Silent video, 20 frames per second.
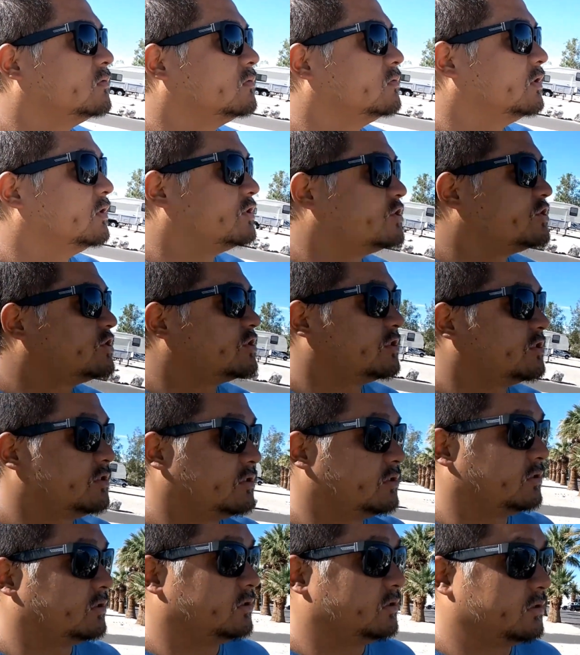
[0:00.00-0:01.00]
which
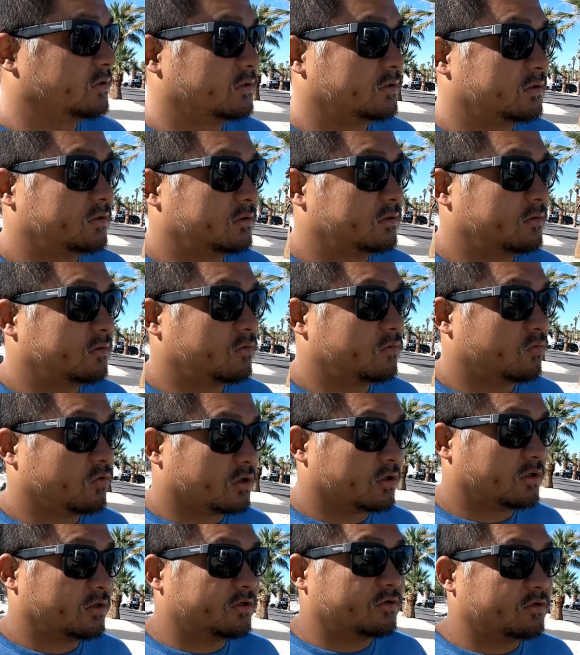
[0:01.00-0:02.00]

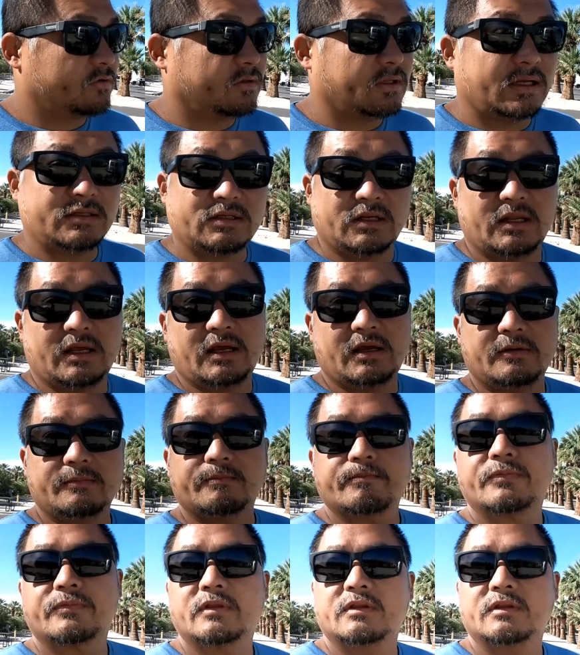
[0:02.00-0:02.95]
we're going to do that today.